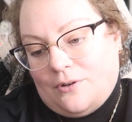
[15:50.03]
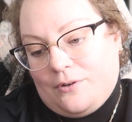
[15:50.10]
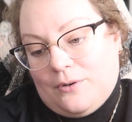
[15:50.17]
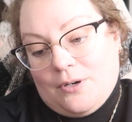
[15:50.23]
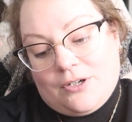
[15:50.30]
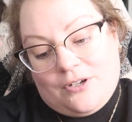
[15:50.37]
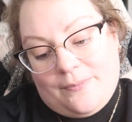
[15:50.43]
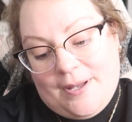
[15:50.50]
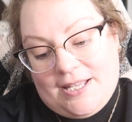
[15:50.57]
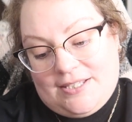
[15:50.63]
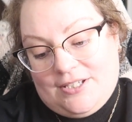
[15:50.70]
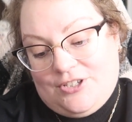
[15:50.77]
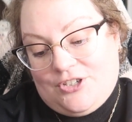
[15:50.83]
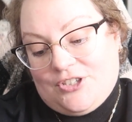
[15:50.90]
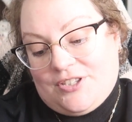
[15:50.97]
oracle
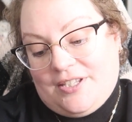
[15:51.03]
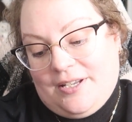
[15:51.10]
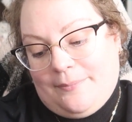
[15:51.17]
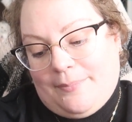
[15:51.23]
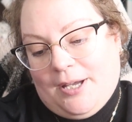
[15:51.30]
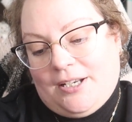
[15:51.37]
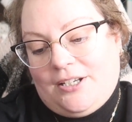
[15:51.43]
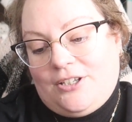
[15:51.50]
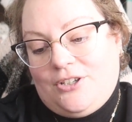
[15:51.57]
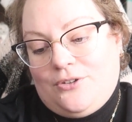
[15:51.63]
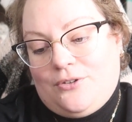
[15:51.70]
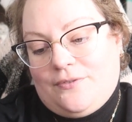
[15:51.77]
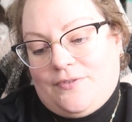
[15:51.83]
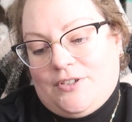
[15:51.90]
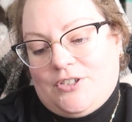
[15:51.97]
message is the abundant
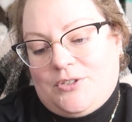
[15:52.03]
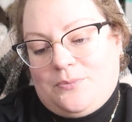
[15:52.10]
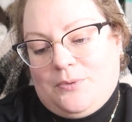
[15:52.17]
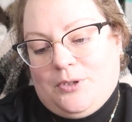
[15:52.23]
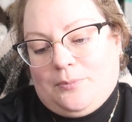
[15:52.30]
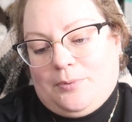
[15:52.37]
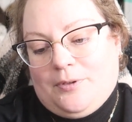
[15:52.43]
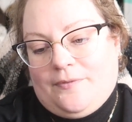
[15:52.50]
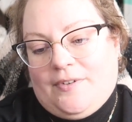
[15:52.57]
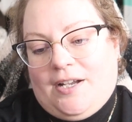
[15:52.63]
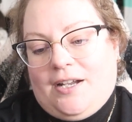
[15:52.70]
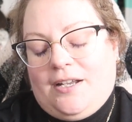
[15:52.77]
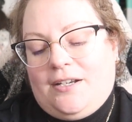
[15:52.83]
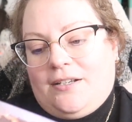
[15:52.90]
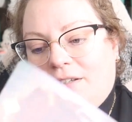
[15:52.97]
universe will
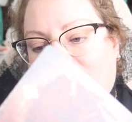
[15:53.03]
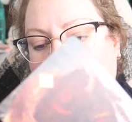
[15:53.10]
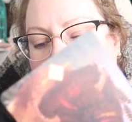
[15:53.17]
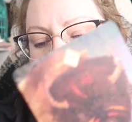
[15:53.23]
provide.